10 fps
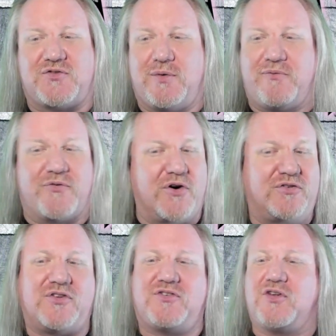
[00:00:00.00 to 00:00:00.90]
from
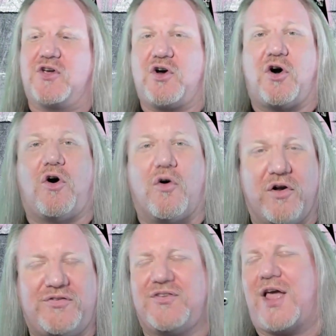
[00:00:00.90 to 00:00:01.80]
verses to choruses.